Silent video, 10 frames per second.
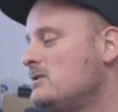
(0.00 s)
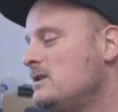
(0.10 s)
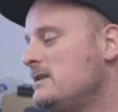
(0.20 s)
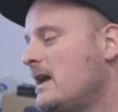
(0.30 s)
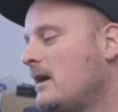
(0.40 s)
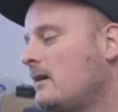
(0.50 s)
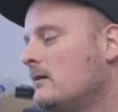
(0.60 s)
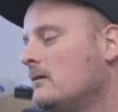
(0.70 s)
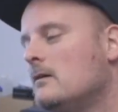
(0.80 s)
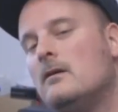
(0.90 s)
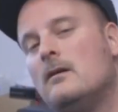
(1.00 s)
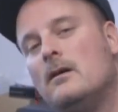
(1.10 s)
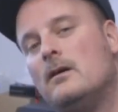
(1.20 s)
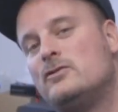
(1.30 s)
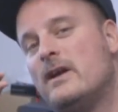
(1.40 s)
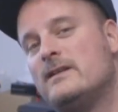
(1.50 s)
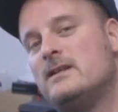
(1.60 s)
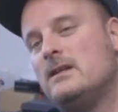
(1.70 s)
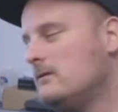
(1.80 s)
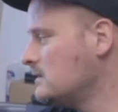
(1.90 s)
Tech
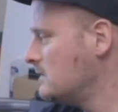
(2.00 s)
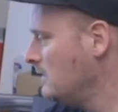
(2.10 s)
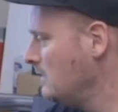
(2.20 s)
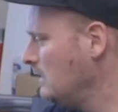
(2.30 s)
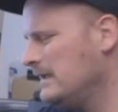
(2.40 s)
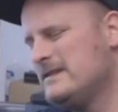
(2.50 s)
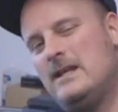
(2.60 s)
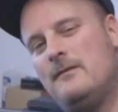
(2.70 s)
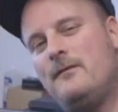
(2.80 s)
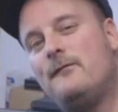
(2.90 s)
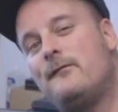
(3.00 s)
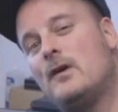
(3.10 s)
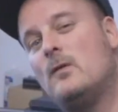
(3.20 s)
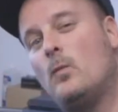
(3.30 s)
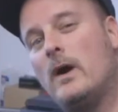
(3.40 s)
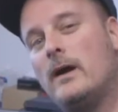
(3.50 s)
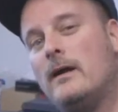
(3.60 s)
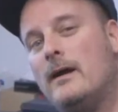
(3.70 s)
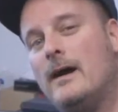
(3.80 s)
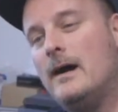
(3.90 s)
transceivers. Let's see if a firmware
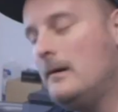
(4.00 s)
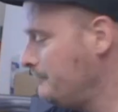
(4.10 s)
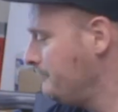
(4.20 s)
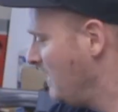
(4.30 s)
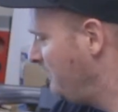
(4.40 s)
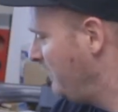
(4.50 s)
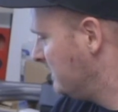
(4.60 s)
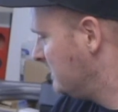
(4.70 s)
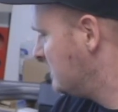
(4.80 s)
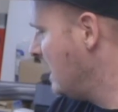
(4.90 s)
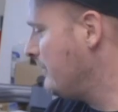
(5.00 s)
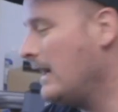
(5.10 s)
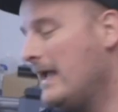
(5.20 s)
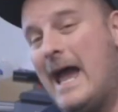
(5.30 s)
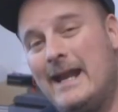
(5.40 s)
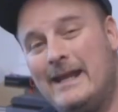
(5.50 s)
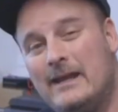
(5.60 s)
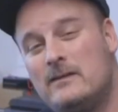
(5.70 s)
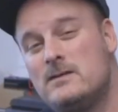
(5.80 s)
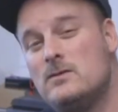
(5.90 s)
fixes that by adding it
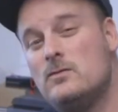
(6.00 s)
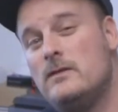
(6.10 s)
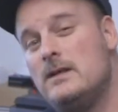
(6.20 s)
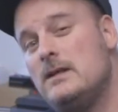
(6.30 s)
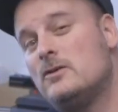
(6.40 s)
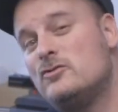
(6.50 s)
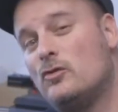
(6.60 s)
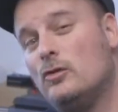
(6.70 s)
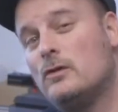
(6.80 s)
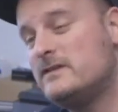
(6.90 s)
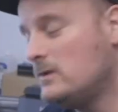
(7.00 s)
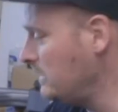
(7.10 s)
to the controller and see what it